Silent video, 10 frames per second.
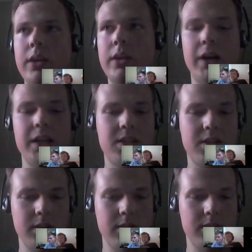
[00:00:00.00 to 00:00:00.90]
they might
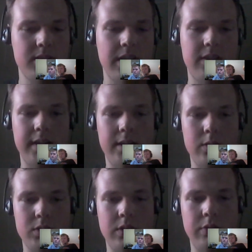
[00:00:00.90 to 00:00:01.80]
still stay there in
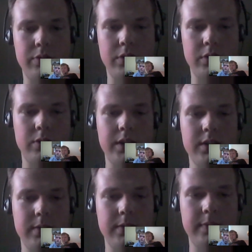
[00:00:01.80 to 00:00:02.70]
OTA4, right?